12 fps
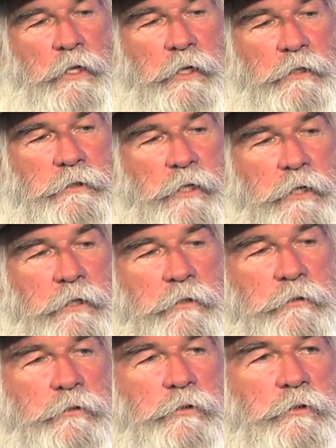and take
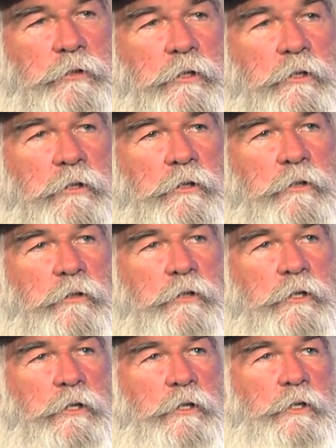us
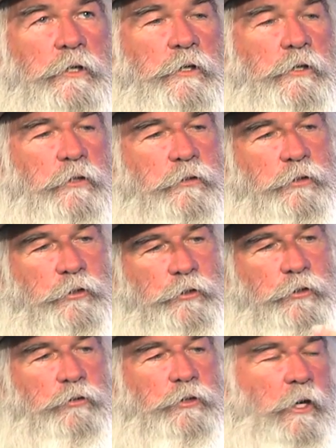to
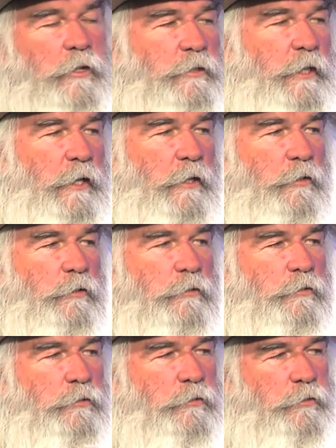use our
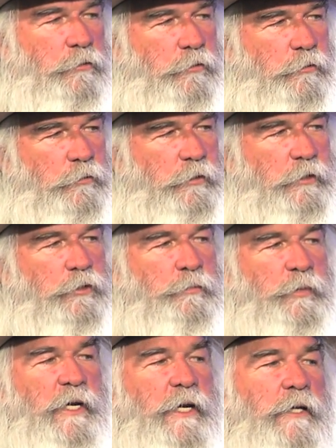talents to
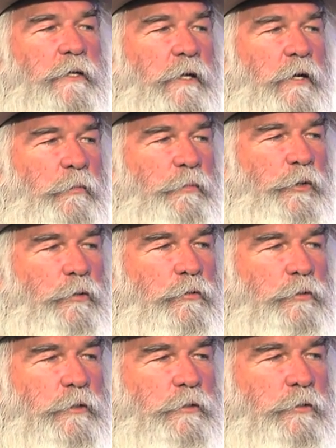expand our
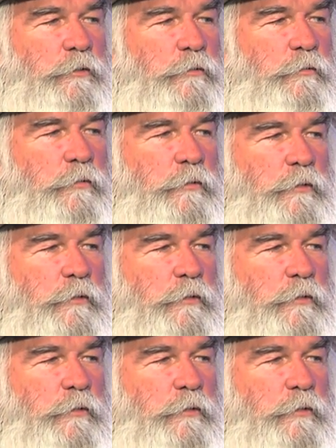music to